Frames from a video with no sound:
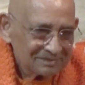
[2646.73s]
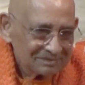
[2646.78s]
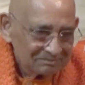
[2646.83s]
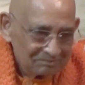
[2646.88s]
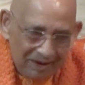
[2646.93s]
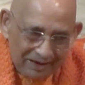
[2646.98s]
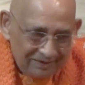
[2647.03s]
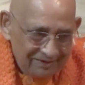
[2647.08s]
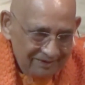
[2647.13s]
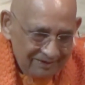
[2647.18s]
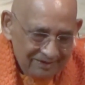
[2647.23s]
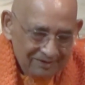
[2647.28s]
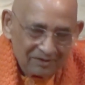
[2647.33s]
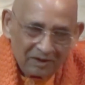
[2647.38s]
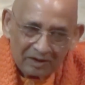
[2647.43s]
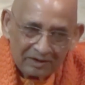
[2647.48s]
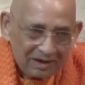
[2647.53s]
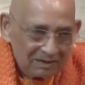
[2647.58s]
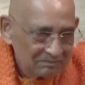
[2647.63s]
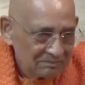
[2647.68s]
But it is
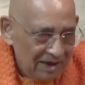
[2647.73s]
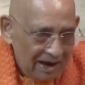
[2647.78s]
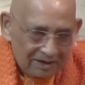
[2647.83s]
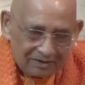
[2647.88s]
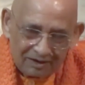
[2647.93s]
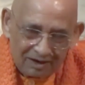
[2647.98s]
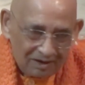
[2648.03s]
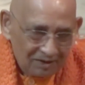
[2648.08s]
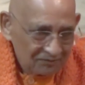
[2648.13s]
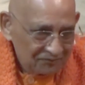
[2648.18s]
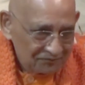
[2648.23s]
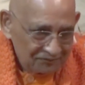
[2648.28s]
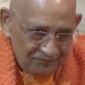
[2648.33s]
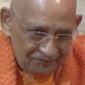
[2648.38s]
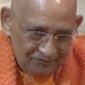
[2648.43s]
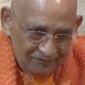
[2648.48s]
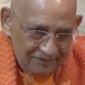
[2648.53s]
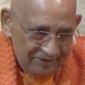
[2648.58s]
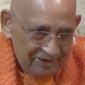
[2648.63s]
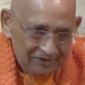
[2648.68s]
not a matter of
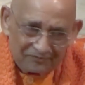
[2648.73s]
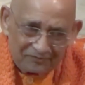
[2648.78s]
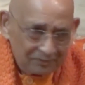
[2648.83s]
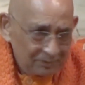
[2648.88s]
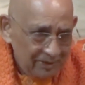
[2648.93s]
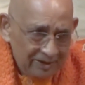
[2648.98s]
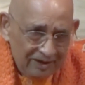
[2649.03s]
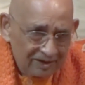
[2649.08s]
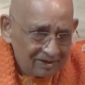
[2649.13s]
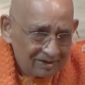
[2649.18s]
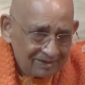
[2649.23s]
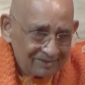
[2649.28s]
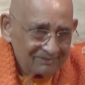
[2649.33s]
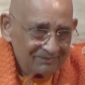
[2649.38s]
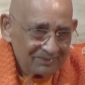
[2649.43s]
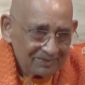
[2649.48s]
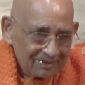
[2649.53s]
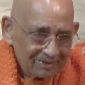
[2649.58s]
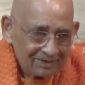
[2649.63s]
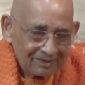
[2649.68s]
despair.
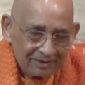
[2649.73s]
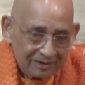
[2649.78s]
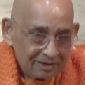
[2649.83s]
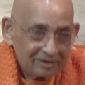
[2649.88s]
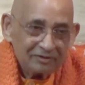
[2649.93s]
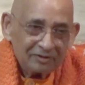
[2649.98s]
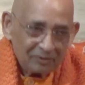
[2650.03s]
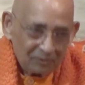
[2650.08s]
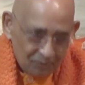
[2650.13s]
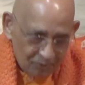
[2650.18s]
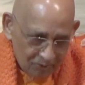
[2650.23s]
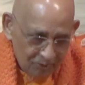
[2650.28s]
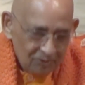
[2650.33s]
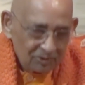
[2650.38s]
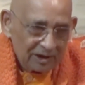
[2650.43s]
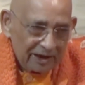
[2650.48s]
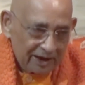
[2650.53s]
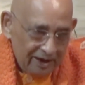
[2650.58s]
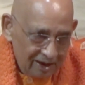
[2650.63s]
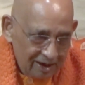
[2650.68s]
It is your
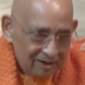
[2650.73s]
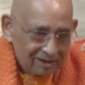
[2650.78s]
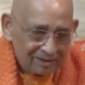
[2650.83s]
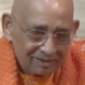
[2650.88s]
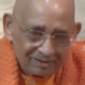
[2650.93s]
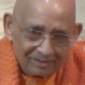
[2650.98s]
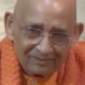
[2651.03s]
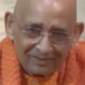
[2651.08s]
own hair.